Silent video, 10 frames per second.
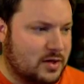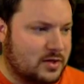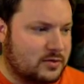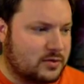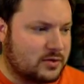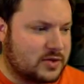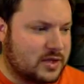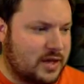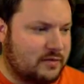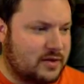So it looks like
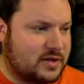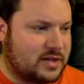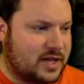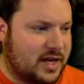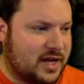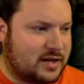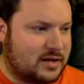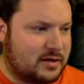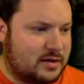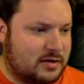every attack
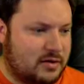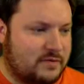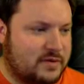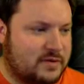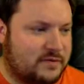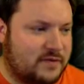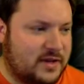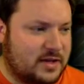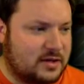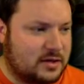or every defeat